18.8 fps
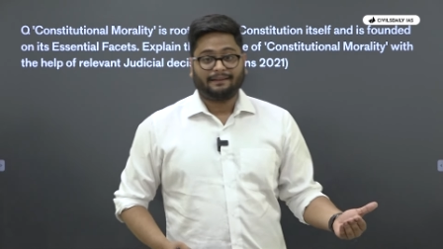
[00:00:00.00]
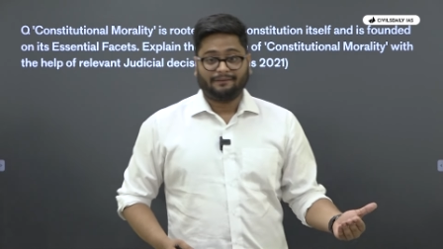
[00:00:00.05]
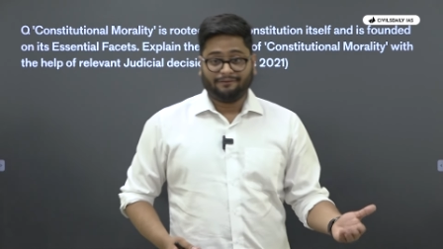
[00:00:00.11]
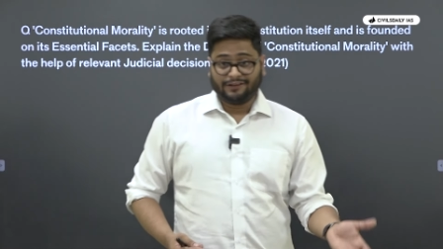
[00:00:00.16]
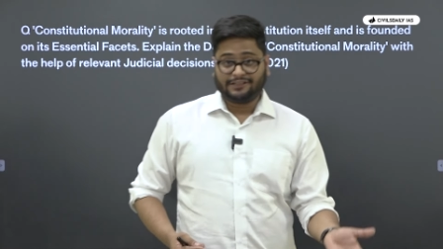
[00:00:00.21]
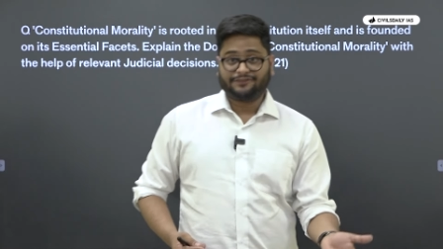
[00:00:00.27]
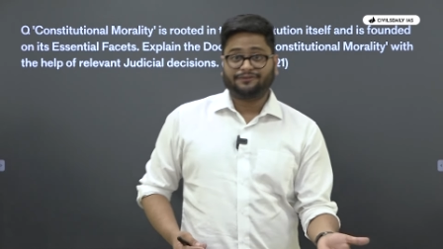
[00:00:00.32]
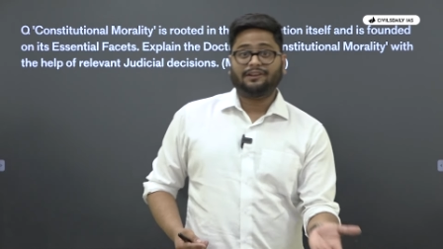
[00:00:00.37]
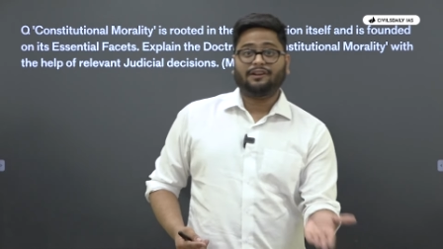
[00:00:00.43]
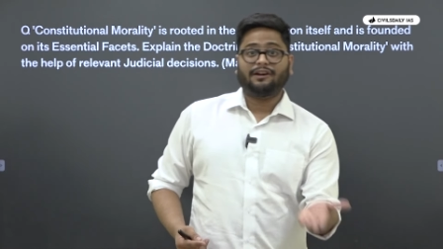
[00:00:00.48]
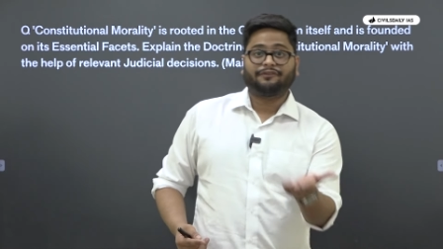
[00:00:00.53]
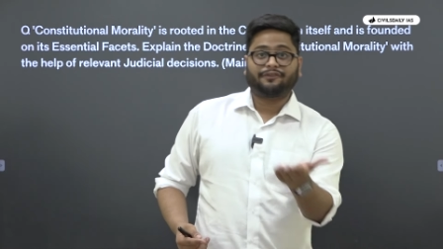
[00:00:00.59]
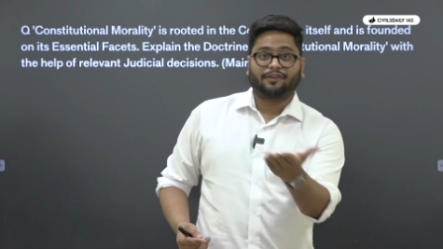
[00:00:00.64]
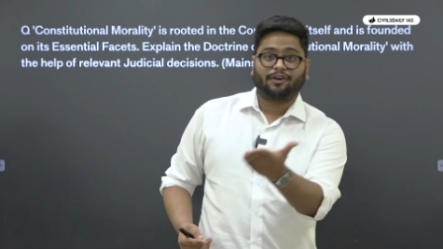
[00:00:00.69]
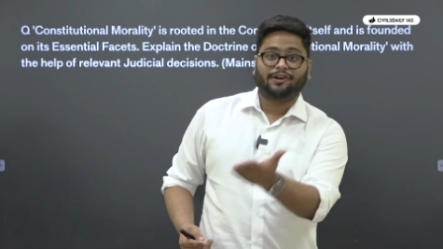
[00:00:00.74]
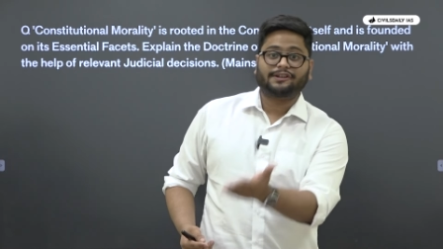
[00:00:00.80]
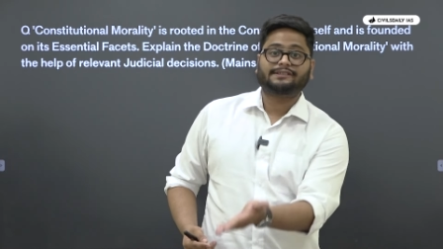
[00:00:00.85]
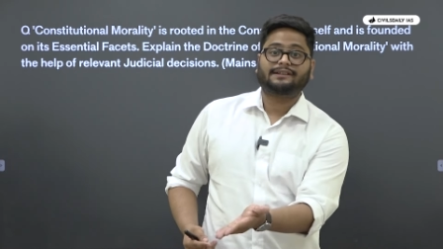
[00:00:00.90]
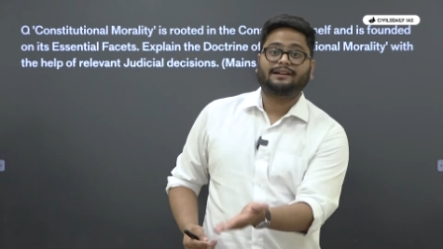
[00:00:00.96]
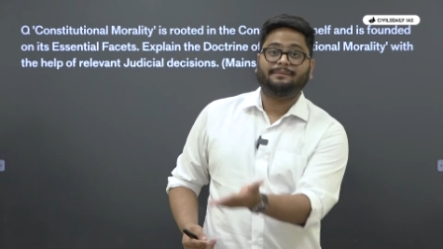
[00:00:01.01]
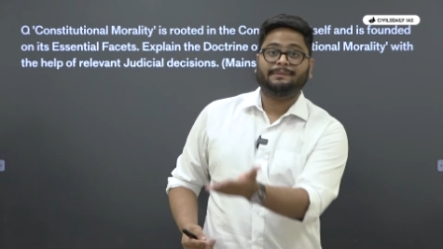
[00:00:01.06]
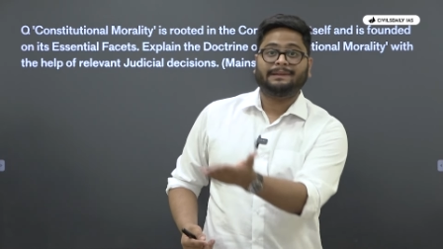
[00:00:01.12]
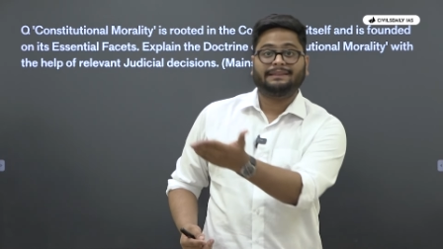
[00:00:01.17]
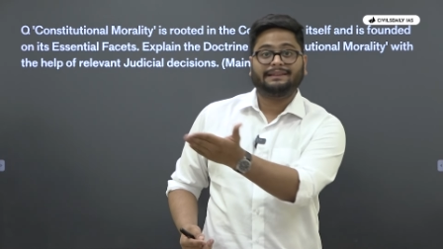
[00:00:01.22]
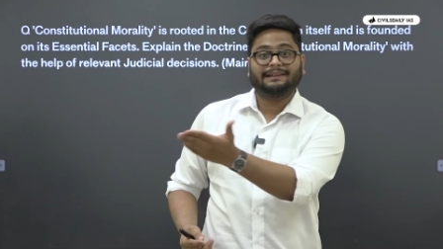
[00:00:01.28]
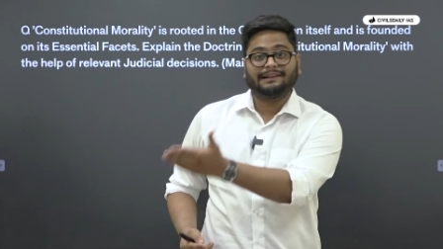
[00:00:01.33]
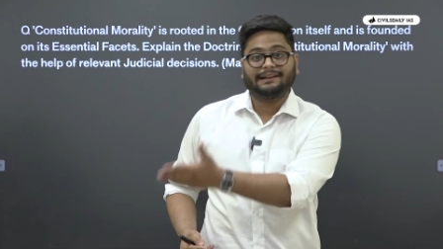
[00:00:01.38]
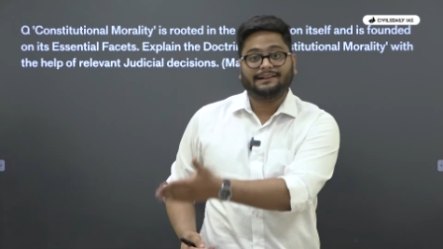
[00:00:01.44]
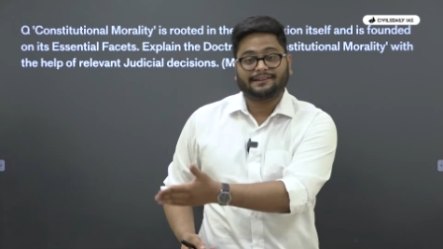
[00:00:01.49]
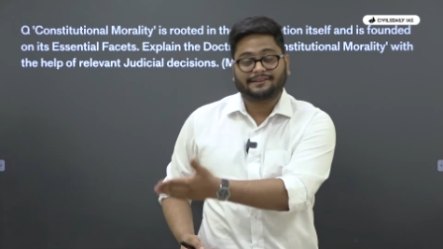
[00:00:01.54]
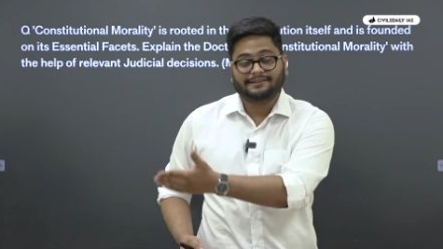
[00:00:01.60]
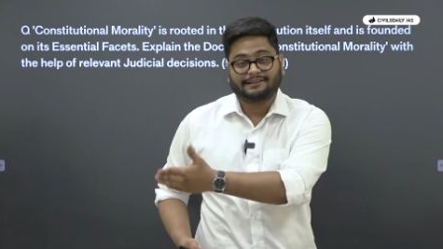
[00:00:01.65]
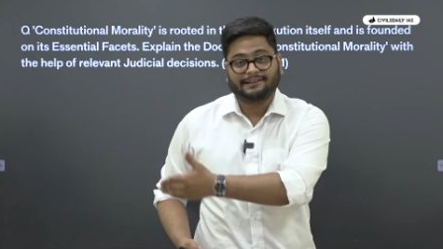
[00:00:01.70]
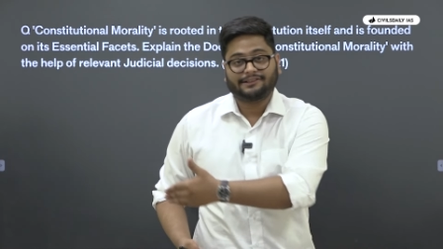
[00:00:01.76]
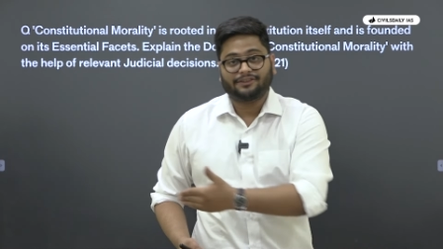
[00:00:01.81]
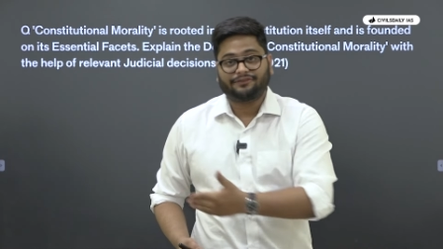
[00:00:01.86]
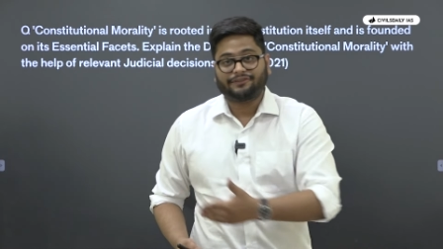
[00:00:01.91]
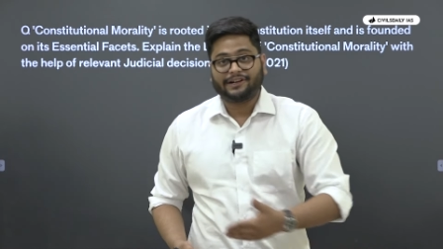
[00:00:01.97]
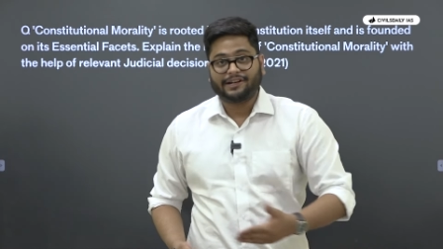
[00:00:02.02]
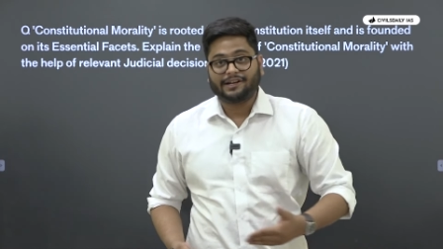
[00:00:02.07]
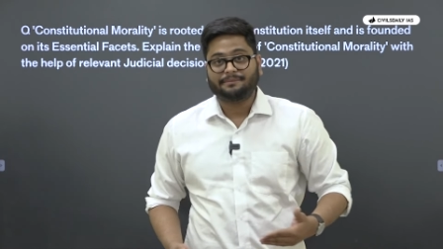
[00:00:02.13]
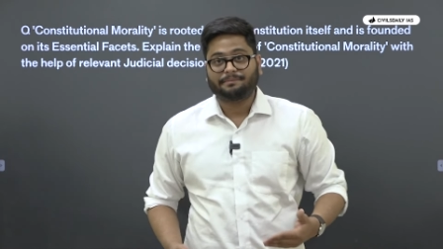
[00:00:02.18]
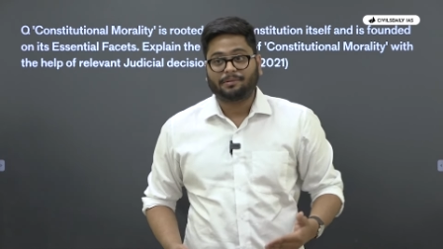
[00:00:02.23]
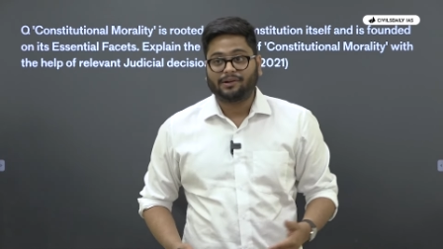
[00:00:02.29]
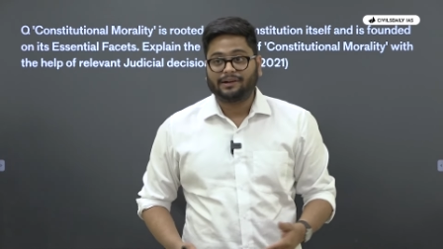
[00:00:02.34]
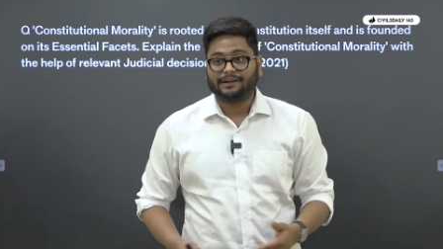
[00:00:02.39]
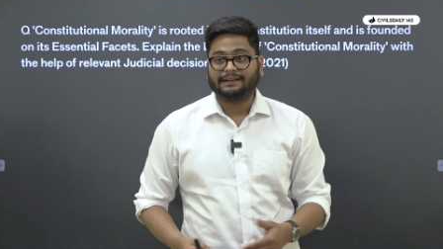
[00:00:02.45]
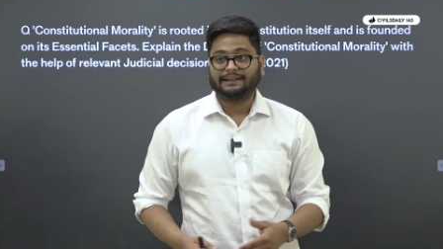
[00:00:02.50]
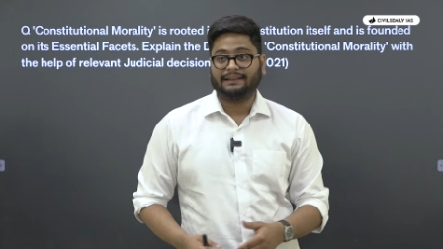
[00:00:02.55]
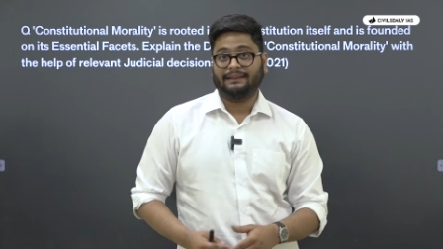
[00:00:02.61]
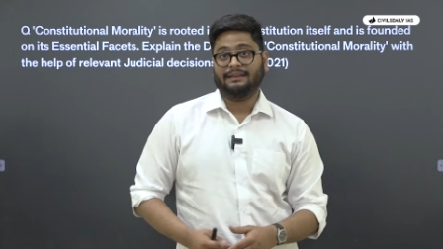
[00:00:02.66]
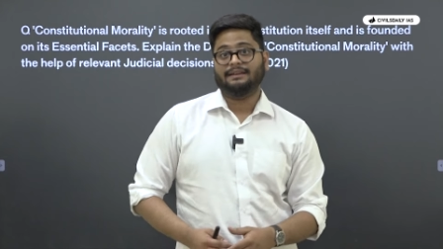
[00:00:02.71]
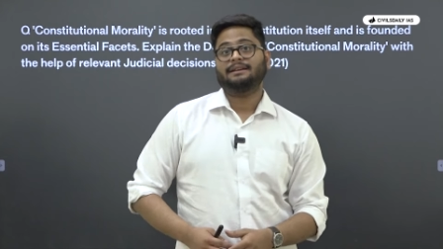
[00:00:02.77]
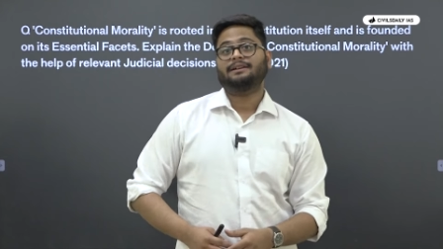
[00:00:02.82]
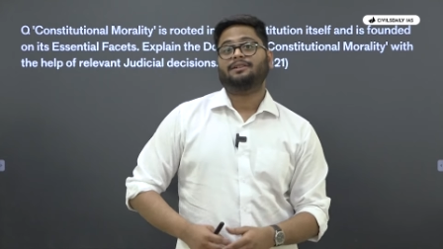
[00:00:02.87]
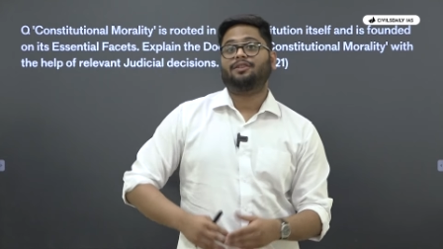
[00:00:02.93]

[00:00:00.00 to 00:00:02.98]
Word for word: which will of course come in the later stage of Indian polity.